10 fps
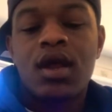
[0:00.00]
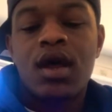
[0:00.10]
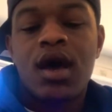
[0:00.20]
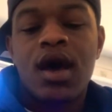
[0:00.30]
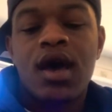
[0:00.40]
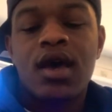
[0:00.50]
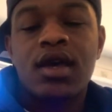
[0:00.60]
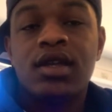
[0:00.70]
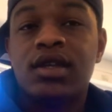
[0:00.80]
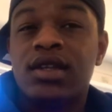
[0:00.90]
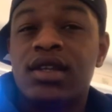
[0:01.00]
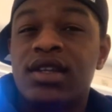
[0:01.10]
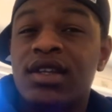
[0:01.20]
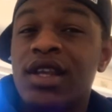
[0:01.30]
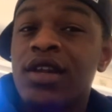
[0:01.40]
I
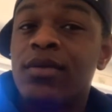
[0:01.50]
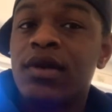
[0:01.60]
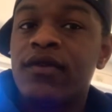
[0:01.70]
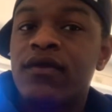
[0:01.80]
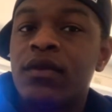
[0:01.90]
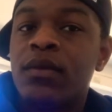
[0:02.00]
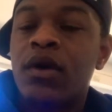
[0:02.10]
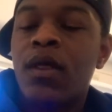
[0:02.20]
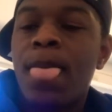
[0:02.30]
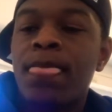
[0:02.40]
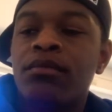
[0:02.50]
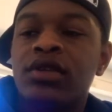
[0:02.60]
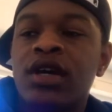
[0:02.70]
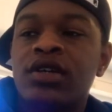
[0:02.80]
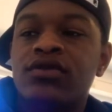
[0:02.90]
did play football,
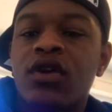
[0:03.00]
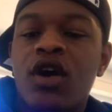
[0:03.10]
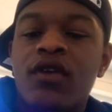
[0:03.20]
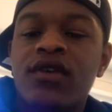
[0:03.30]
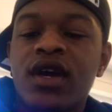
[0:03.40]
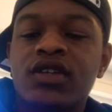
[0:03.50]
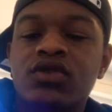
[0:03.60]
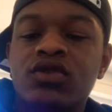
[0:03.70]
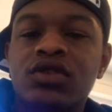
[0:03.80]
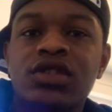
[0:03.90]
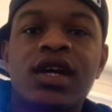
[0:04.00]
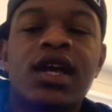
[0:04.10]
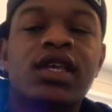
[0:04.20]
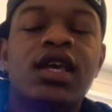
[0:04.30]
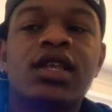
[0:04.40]
but that was for Harvey High School until I
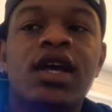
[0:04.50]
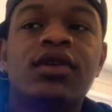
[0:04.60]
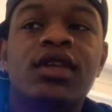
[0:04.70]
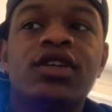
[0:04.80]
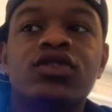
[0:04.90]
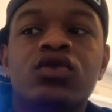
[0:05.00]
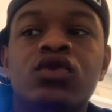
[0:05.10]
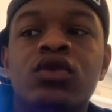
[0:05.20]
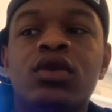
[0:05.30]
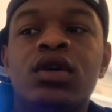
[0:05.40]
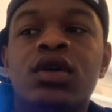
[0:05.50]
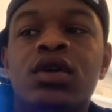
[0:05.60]
got kicked out that school.